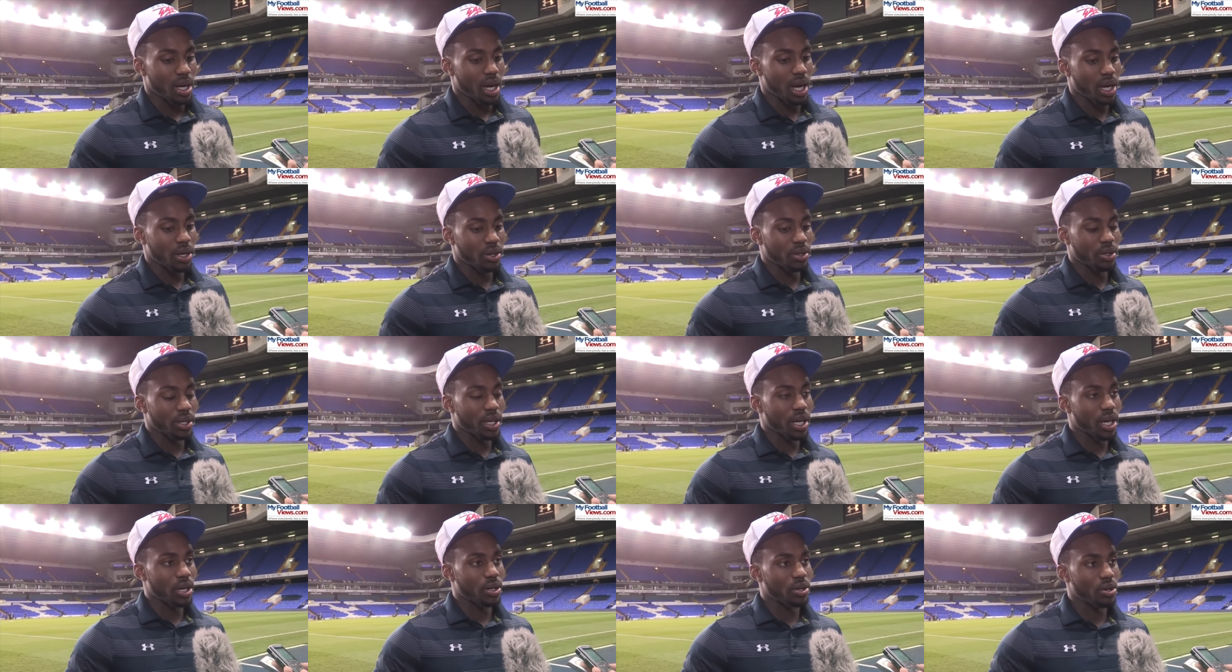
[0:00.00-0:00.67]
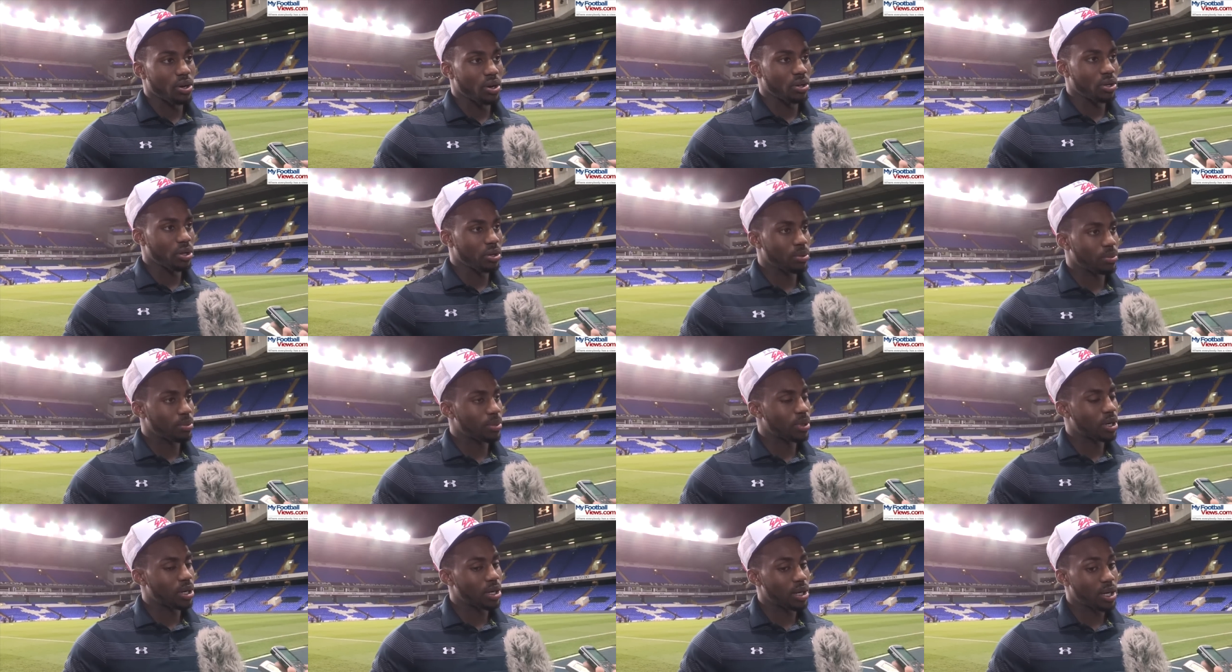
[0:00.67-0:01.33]
I could get a call
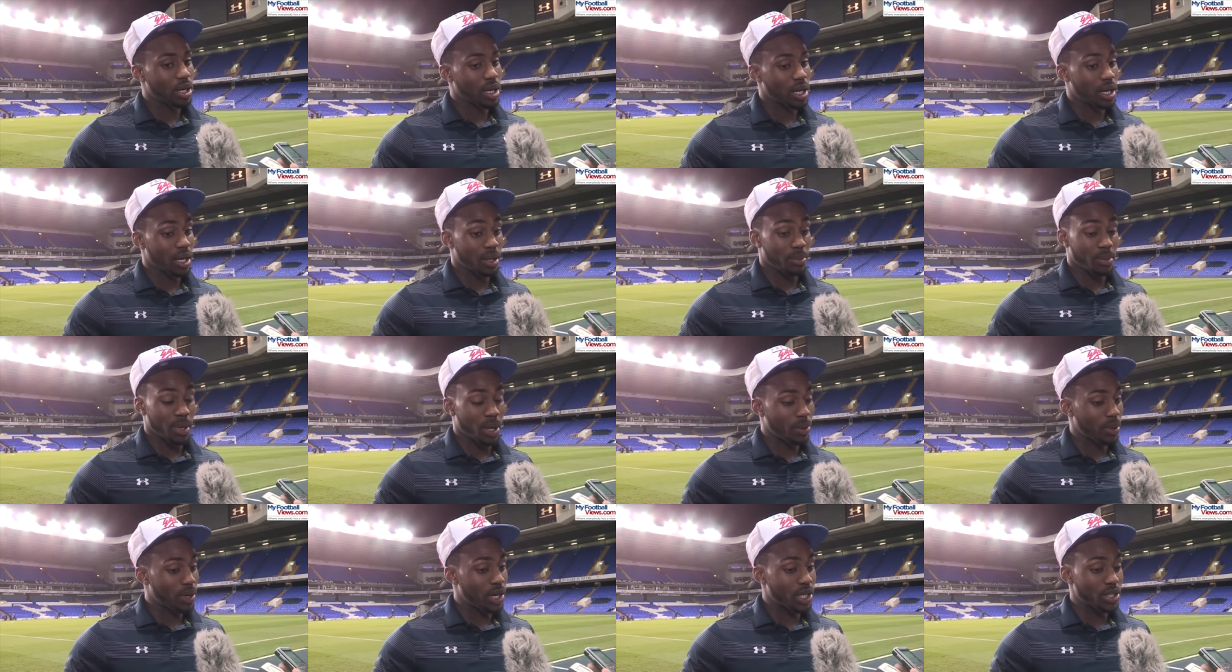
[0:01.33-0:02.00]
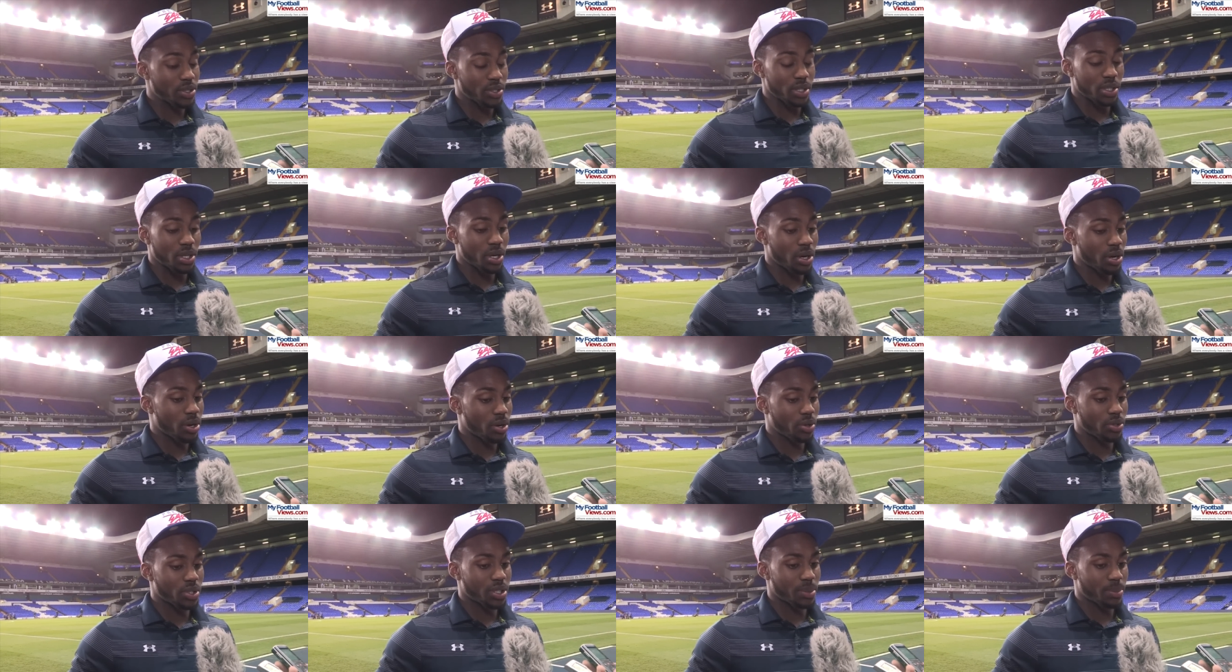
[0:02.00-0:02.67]
up, but uh, my words were "Don't
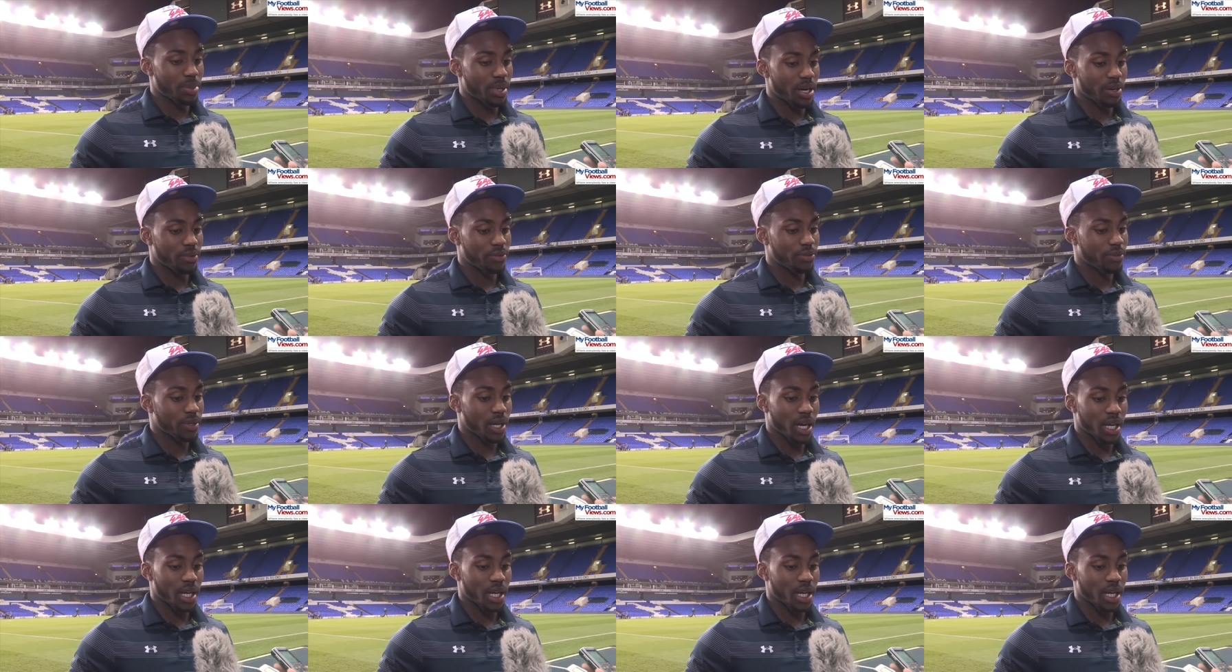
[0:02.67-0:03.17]
hold your breath."